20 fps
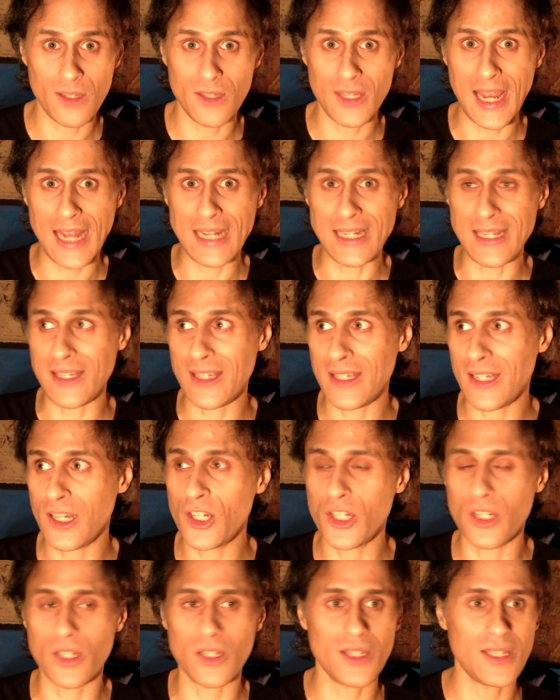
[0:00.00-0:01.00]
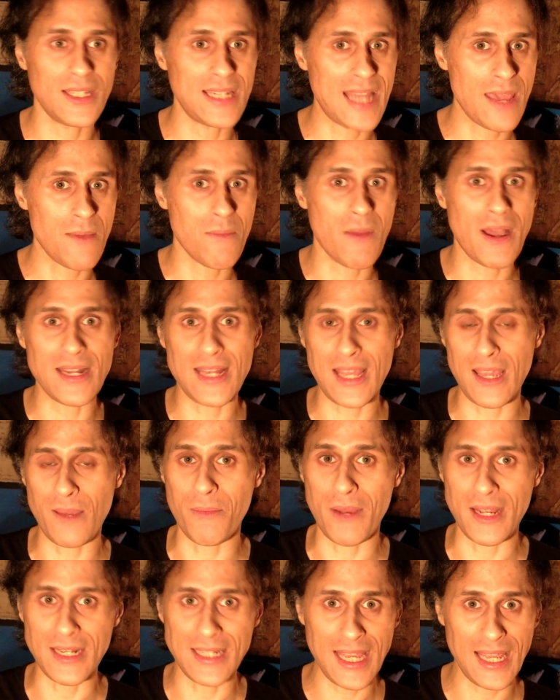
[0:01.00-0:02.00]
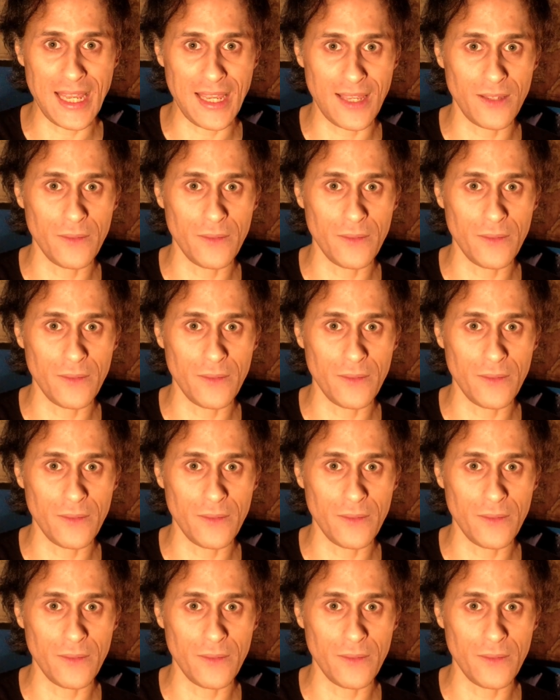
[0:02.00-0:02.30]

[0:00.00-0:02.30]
and decisions day by day by day,